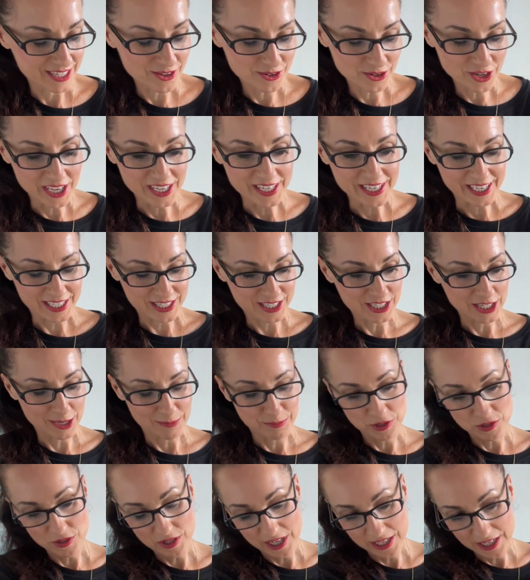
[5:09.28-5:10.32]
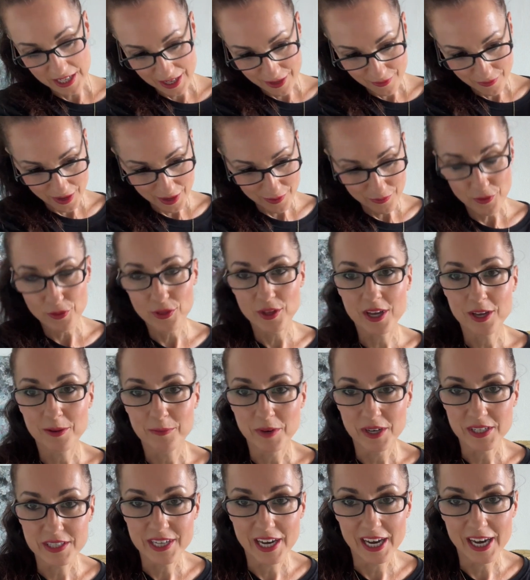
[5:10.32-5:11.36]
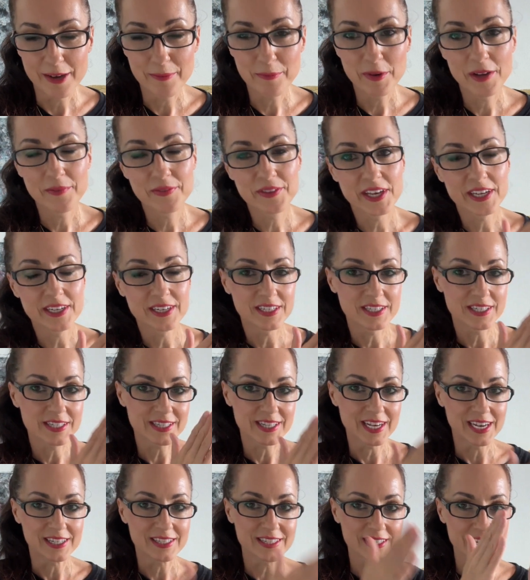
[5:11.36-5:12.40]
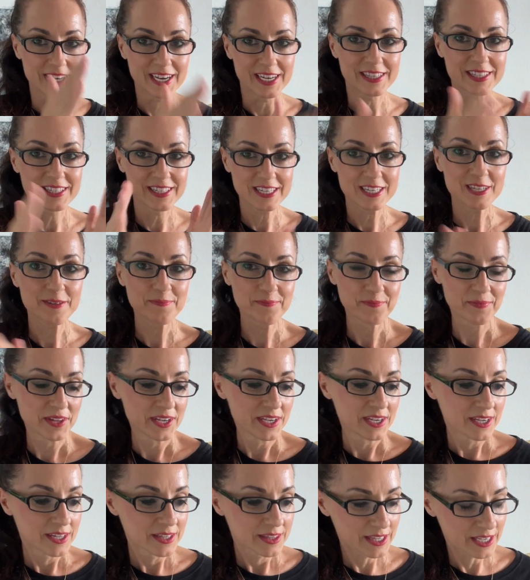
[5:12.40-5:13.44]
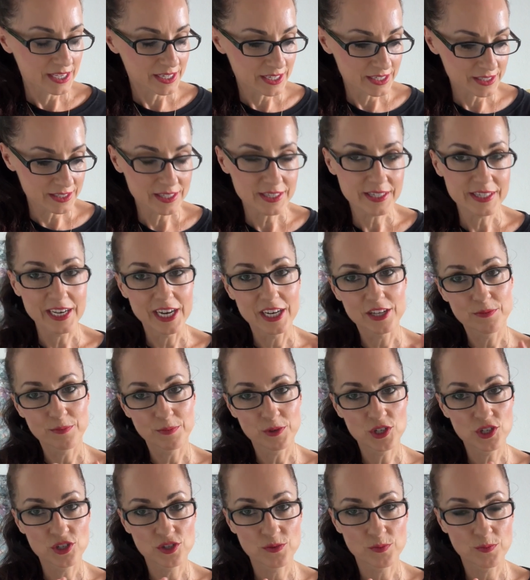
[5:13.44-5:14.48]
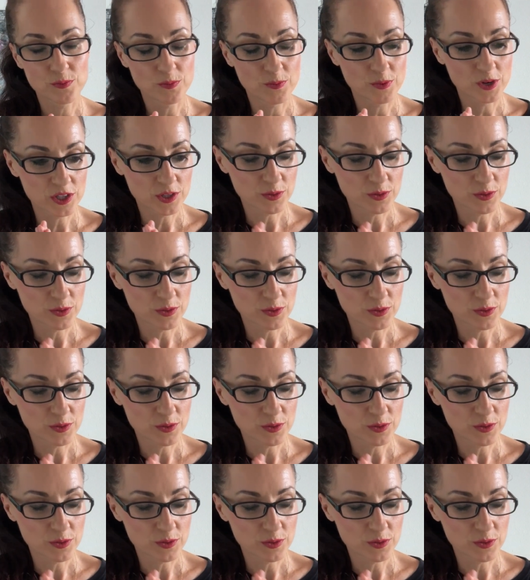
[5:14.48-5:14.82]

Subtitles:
okay, next step. So then I have everything in my timeline, then I start cutting. Then I decide what